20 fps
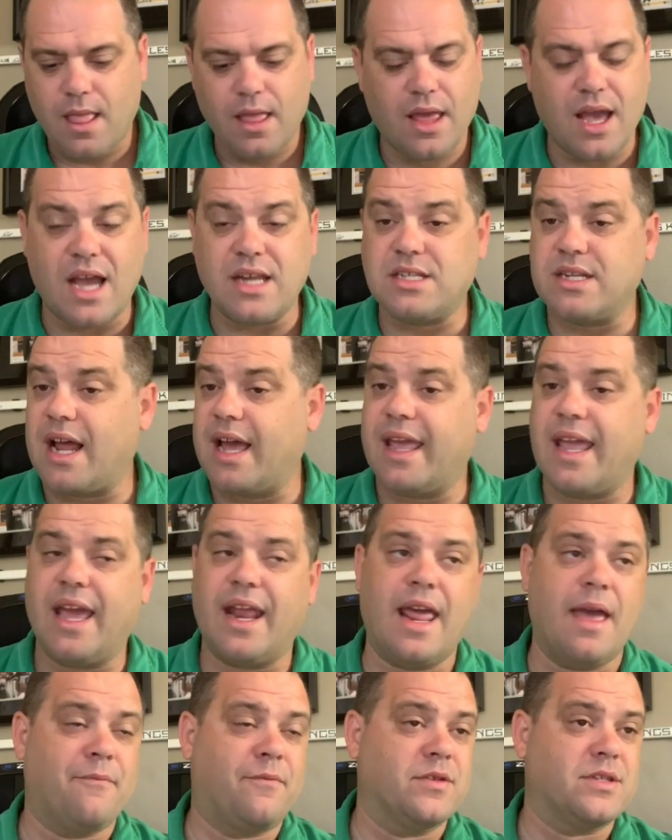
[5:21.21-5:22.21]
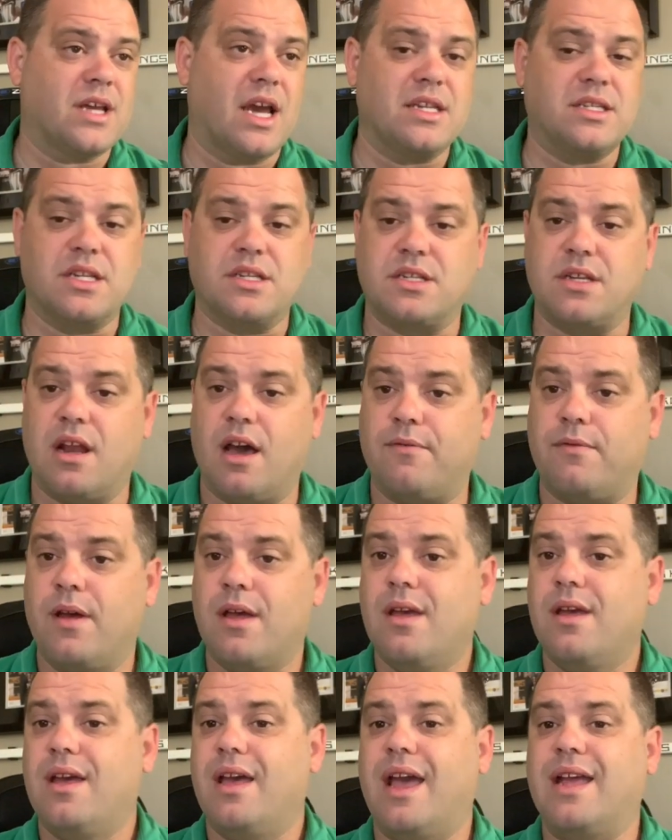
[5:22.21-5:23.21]
Guys, and I can't emphasize this enough.
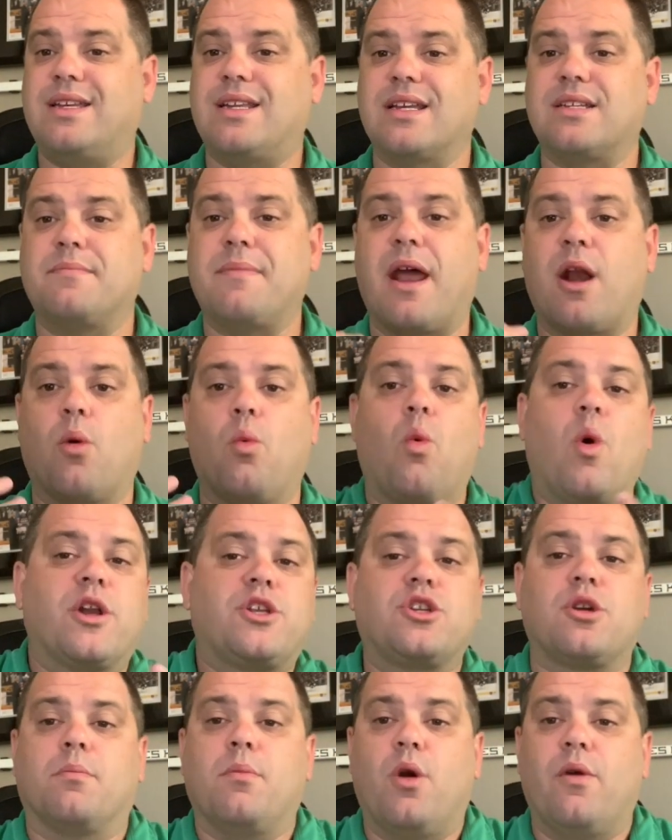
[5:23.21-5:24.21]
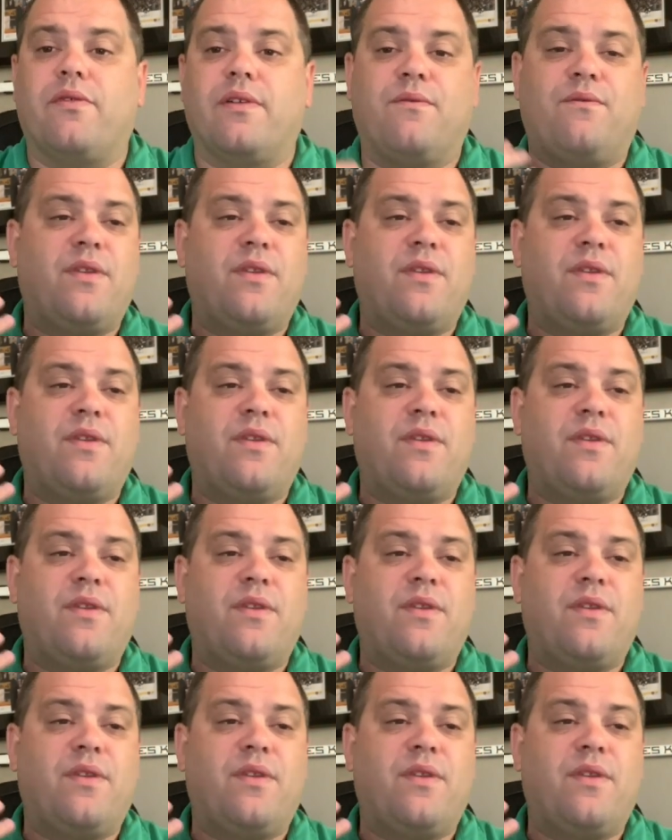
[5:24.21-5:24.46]
It doesn't matter what you're moving,